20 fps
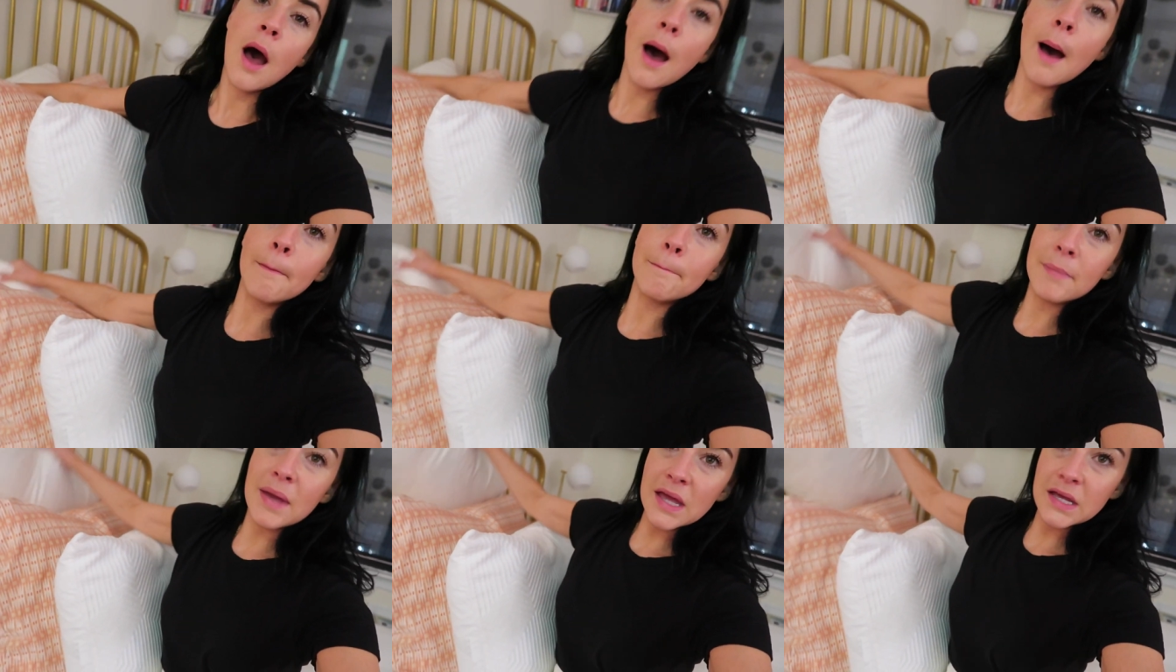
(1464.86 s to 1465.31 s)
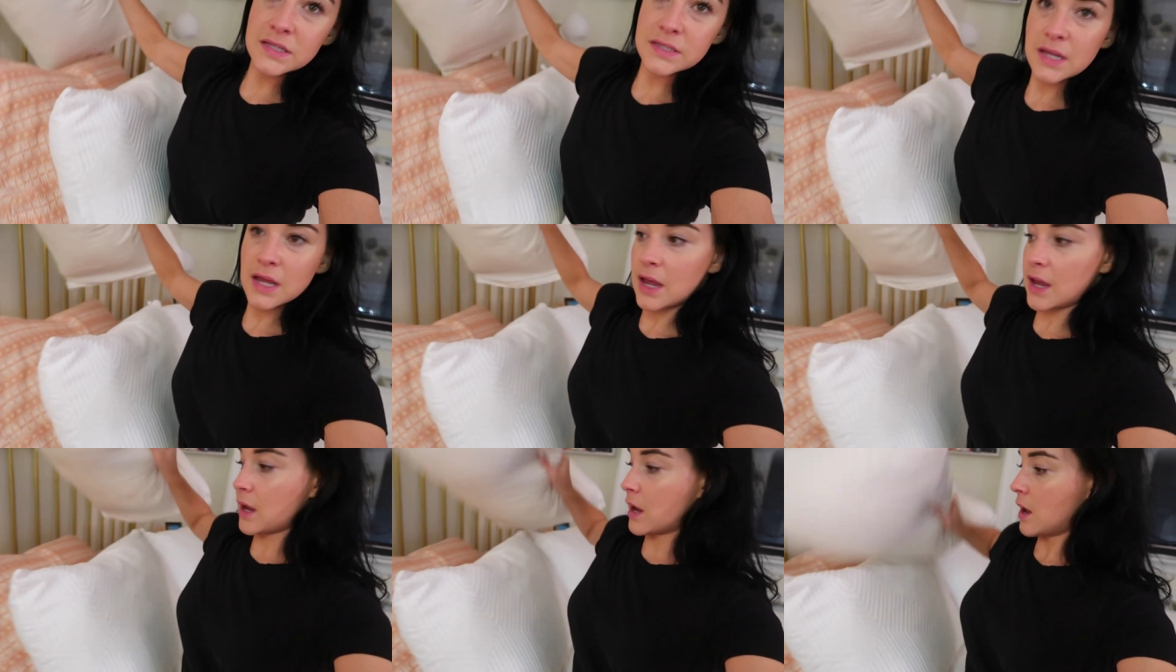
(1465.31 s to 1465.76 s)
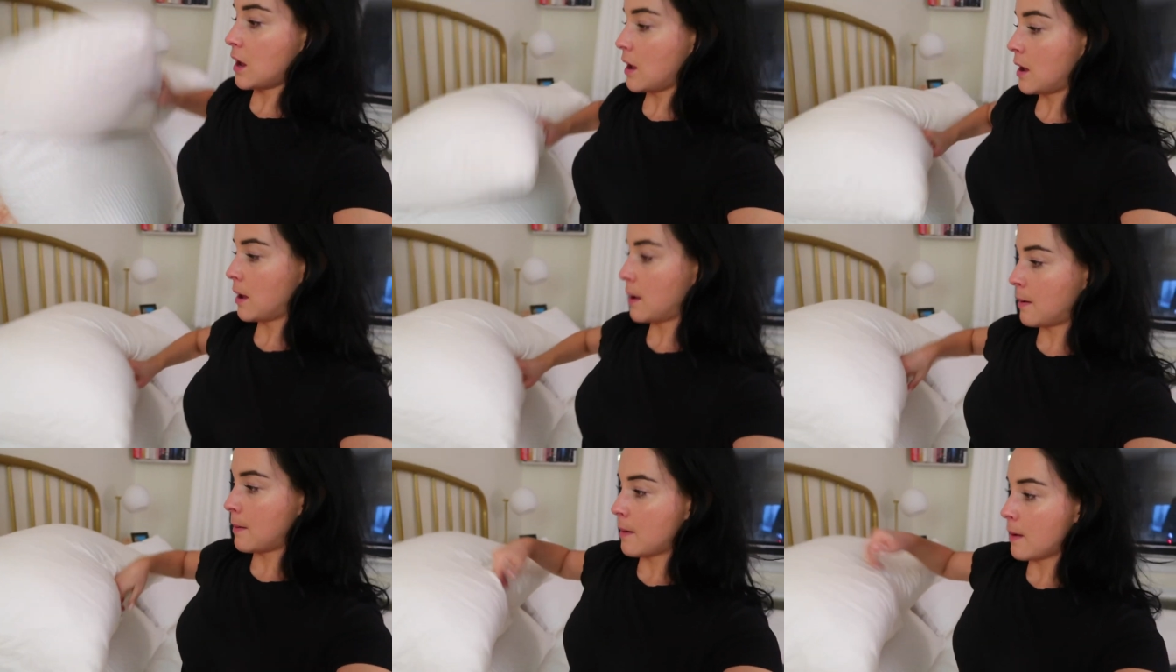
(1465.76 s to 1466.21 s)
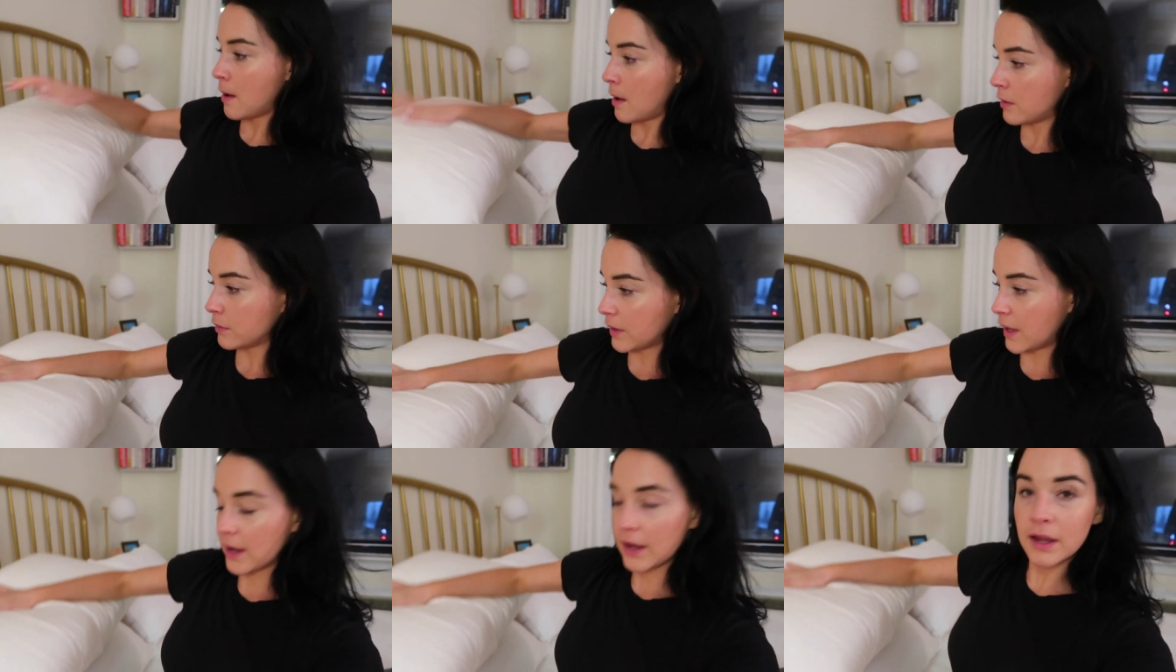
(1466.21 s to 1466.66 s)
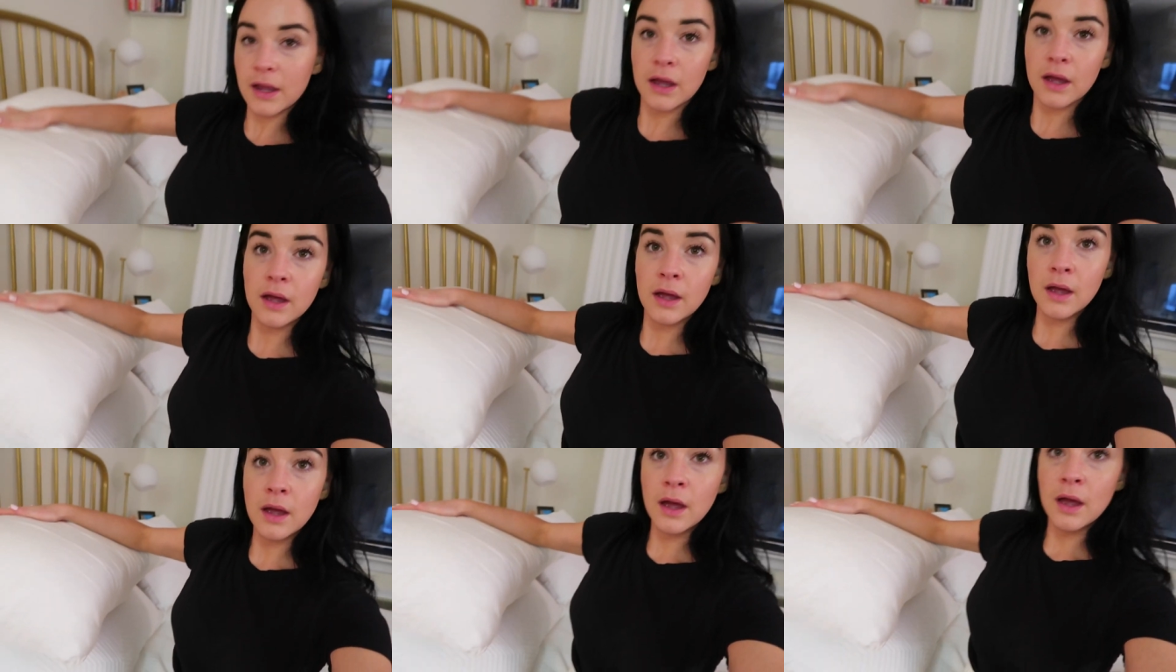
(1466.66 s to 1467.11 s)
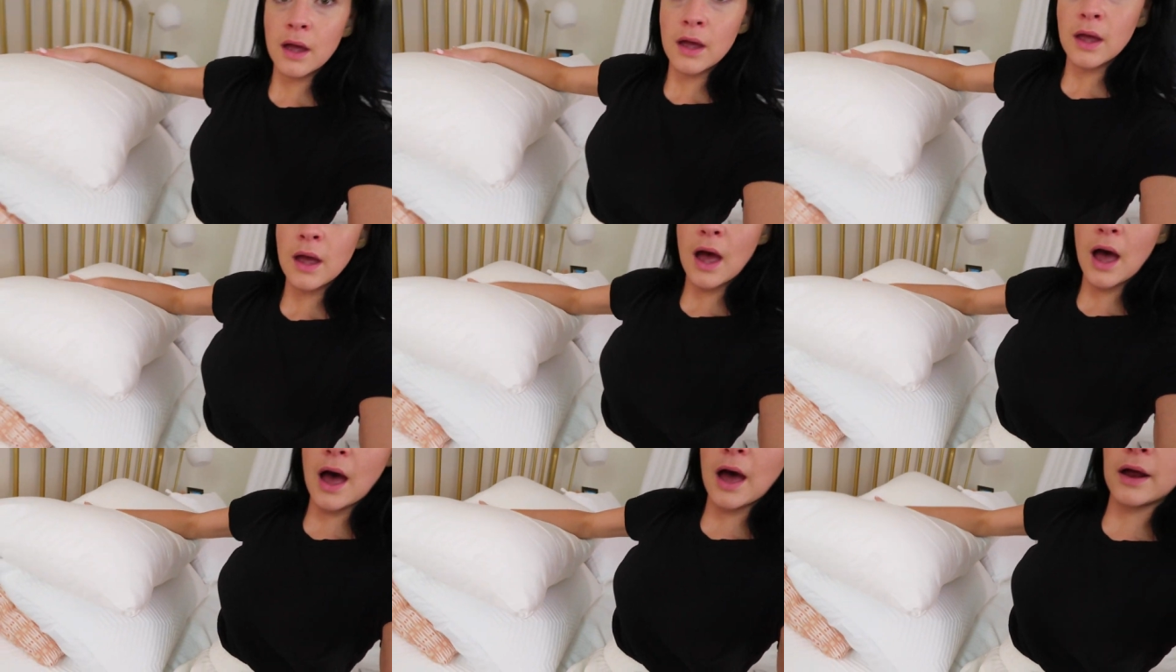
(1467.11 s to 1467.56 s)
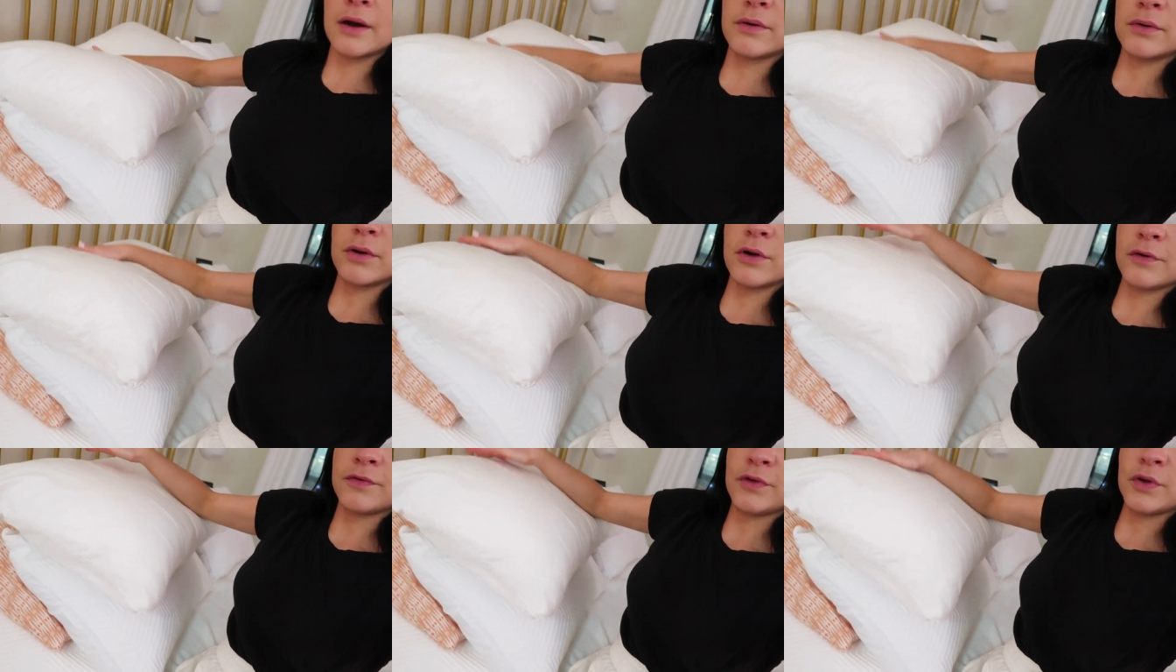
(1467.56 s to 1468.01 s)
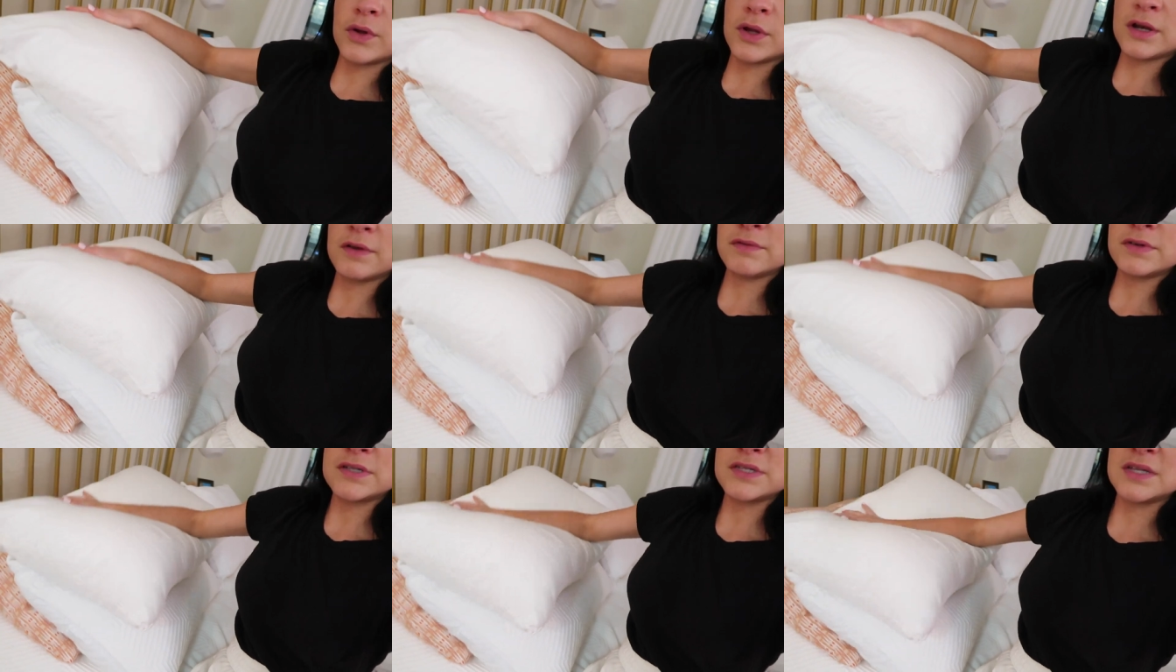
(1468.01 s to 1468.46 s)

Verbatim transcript: amazing, like I don't know if you can even